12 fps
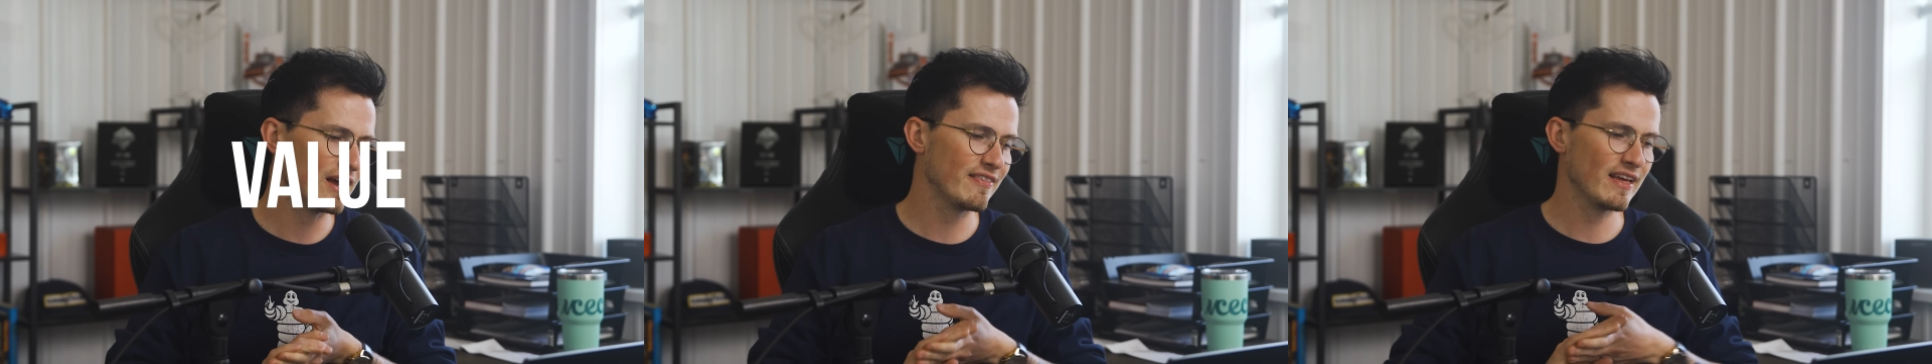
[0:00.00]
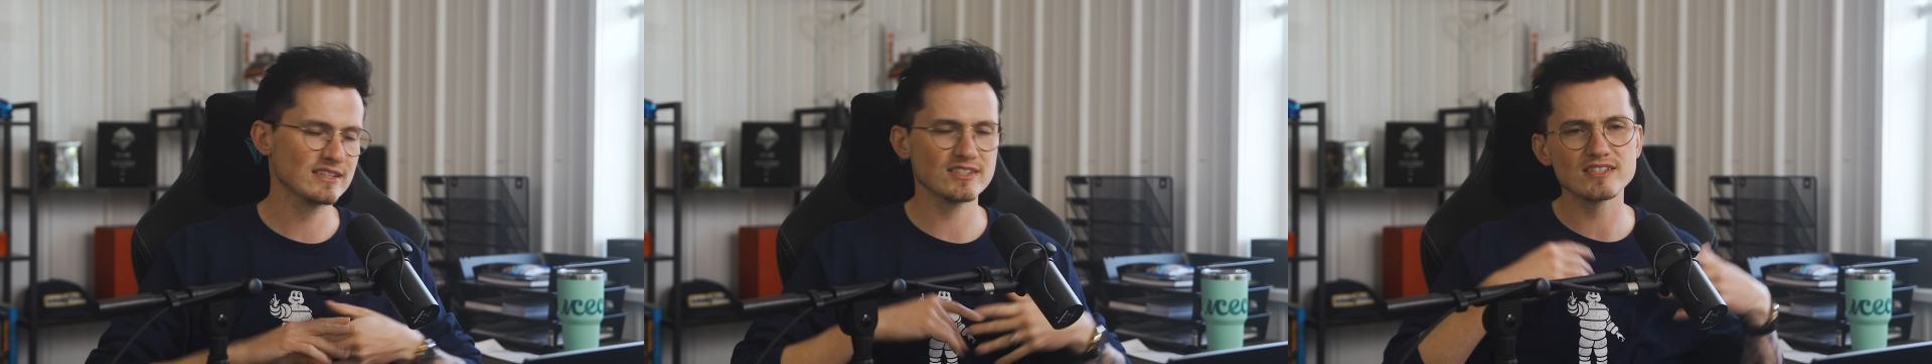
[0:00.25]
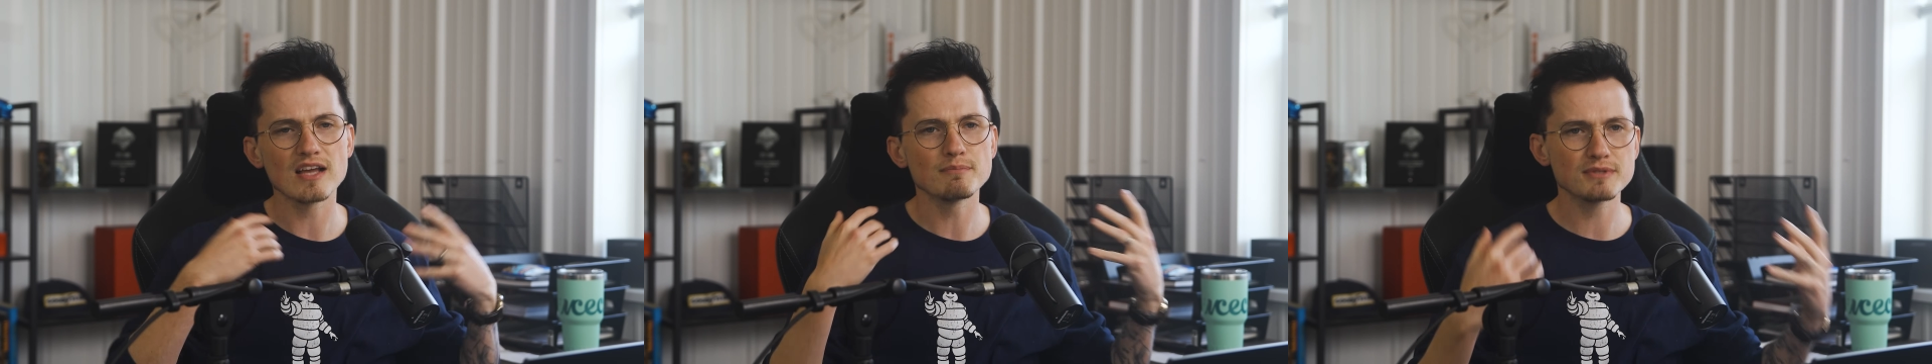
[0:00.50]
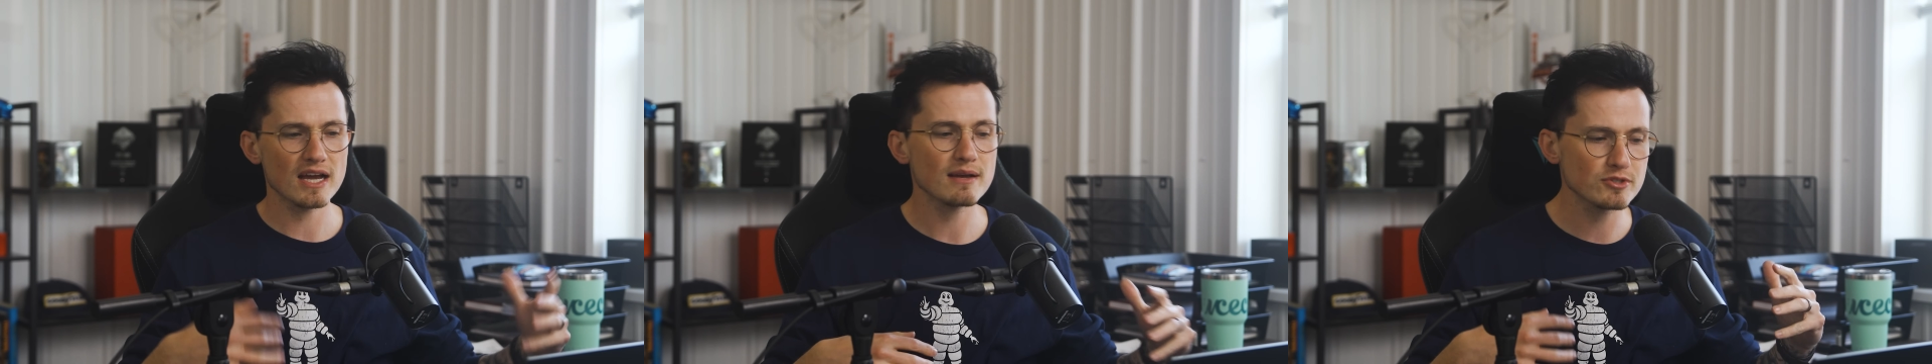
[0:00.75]
and then
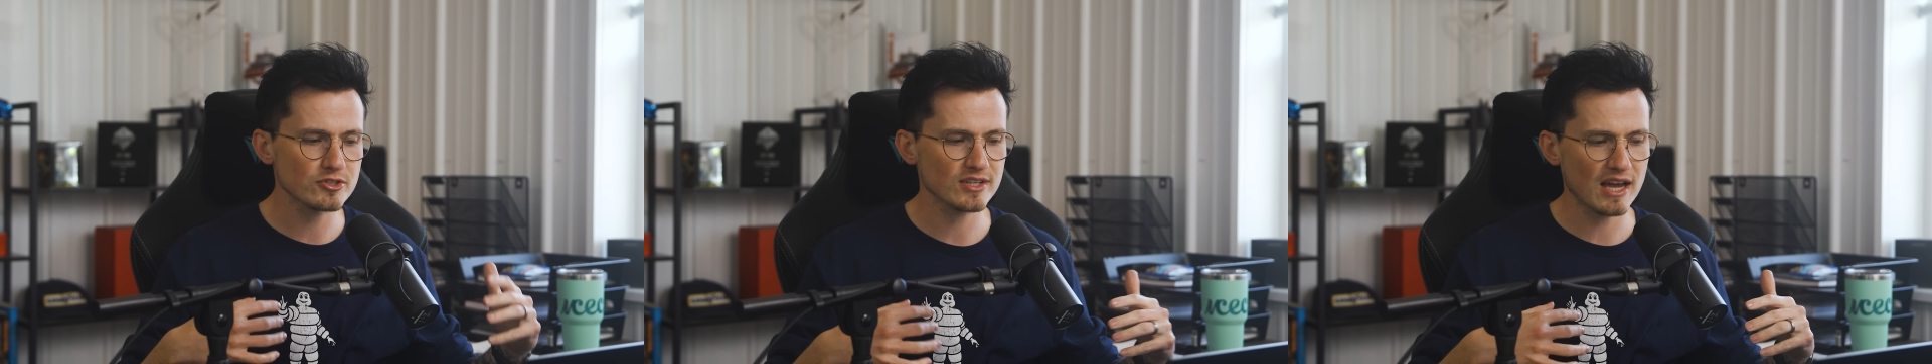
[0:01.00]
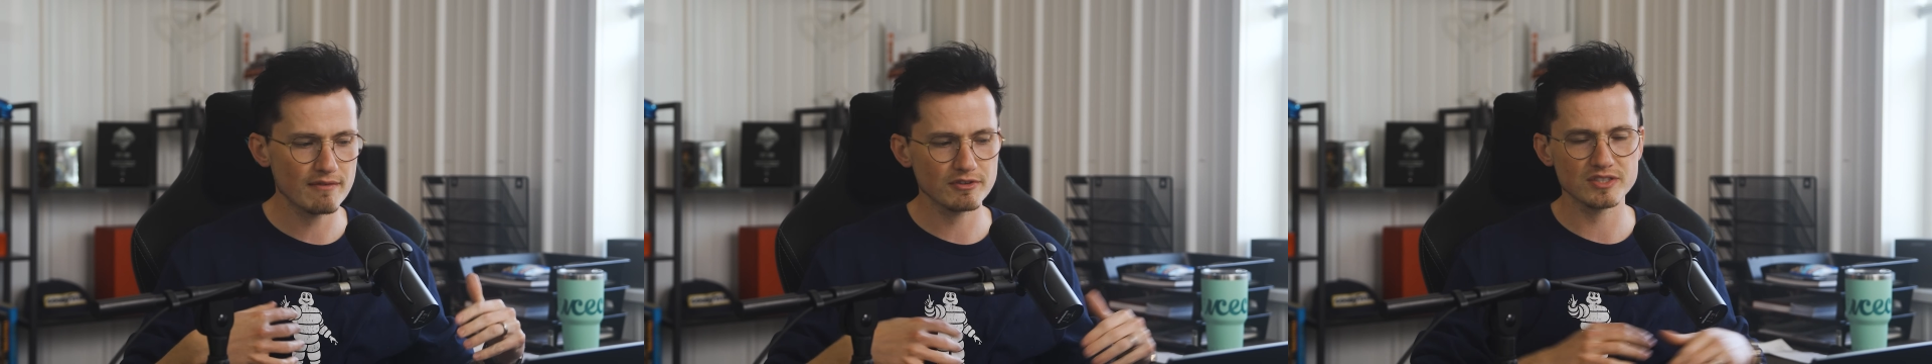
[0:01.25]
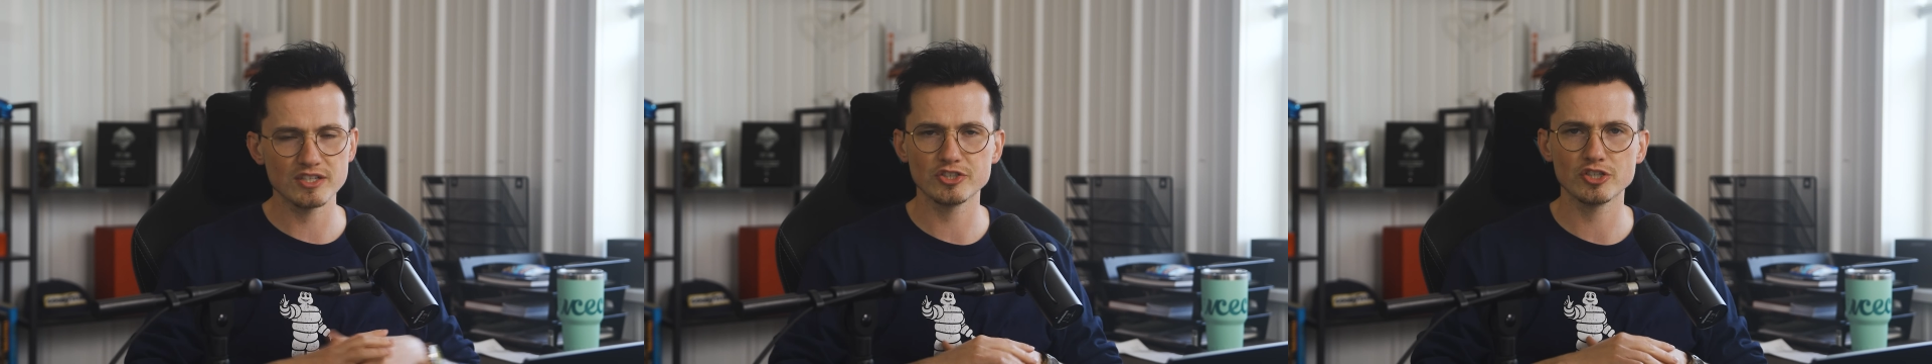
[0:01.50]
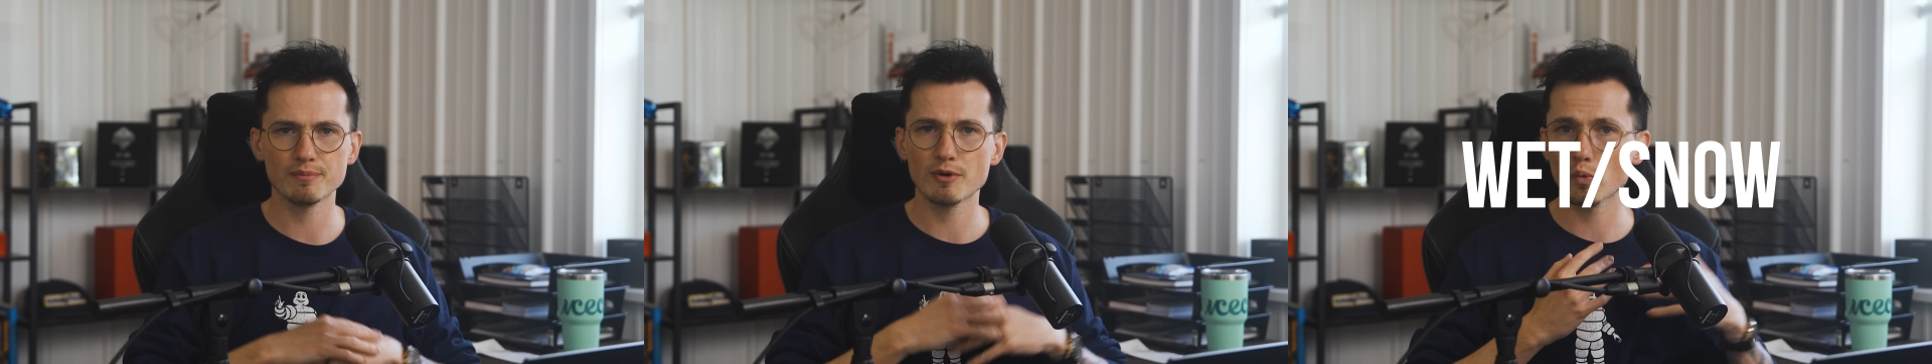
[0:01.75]
sometimes there's a
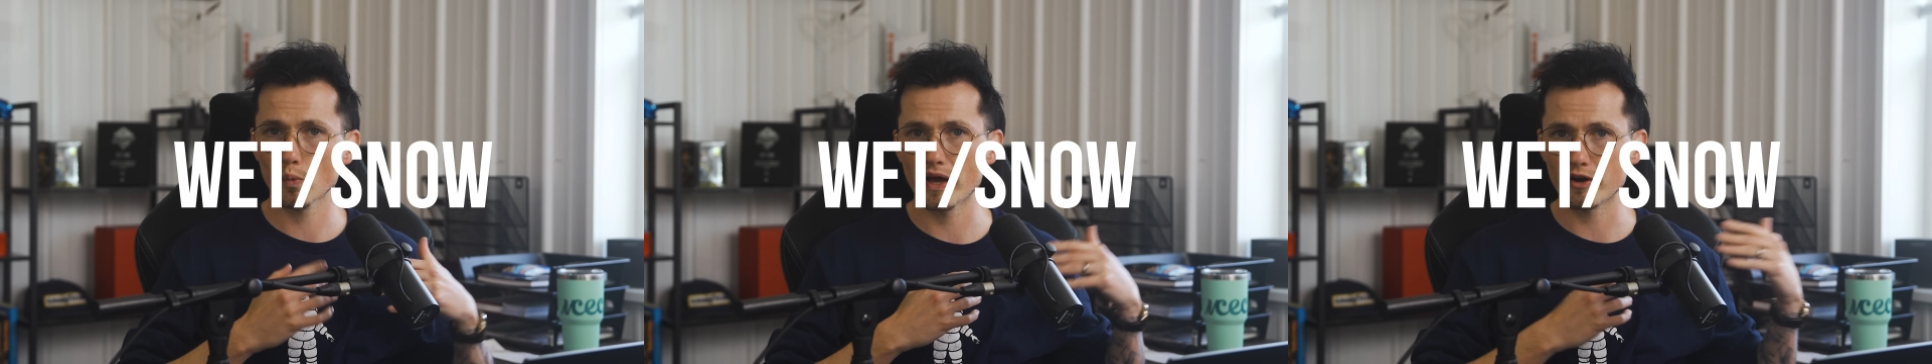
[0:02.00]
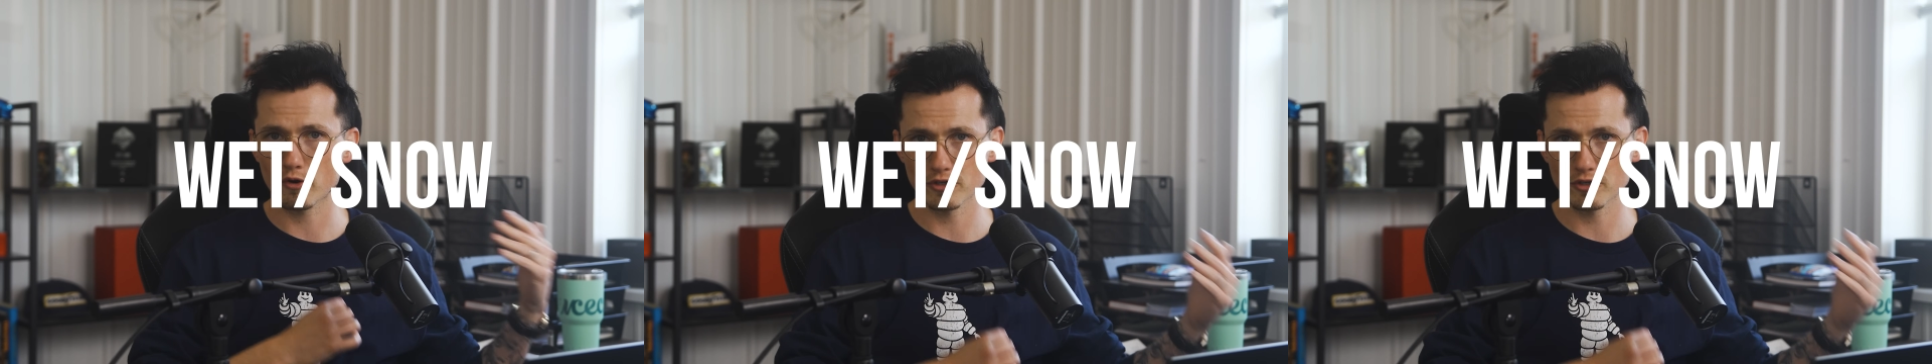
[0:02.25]
conversation about wet